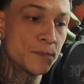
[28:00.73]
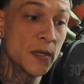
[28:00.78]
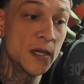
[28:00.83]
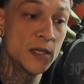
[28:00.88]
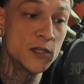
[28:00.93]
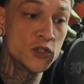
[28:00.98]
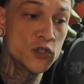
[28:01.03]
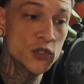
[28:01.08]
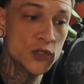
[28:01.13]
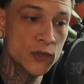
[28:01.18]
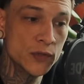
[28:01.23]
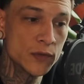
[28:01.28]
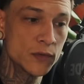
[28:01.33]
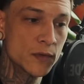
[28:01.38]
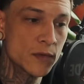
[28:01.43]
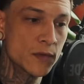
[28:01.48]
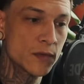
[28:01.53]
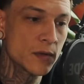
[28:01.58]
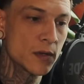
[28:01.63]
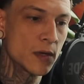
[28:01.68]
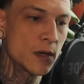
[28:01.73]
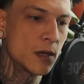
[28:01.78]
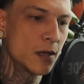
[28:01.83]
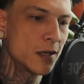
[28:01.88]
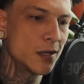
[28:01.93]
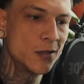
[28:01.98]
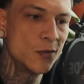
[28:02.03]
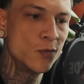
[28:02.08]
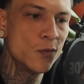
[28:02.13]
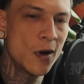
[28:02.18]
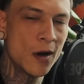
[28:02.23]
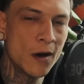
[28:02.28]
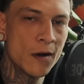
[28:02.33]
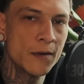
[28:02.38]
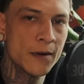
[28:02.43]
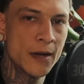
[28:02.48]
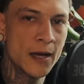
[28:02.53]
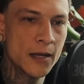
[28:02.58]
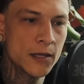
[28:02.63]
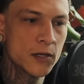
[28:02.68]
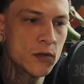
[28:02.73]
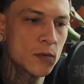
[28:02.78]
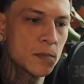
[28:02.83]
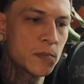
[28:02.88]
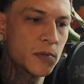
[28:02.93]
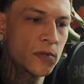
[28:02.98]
In truth, you are not your